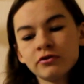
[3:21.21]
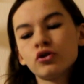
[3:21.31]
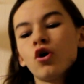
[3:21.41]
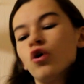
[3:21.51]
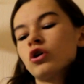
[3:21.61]

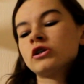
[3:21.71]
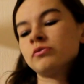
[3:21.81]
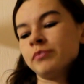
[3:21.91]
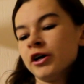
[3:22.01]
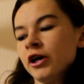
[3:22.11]
dogs
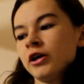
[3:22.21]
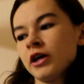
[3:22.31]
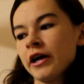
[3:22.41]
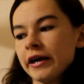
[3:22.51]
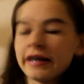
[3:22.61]
but
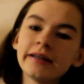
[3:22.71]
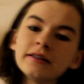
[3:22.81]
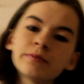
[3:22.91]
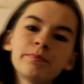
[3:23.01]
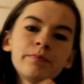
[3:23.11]

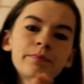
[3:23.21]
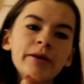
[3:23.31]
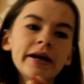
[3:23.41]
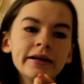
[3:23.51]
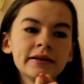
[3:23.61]
eat
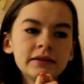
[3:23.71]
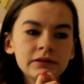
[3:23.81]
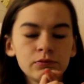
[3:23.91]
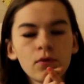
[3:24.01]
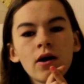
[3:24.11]
pigs,
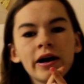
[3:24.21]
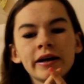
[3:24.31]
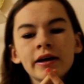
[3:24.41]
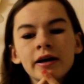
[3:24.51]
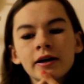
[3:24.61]
and why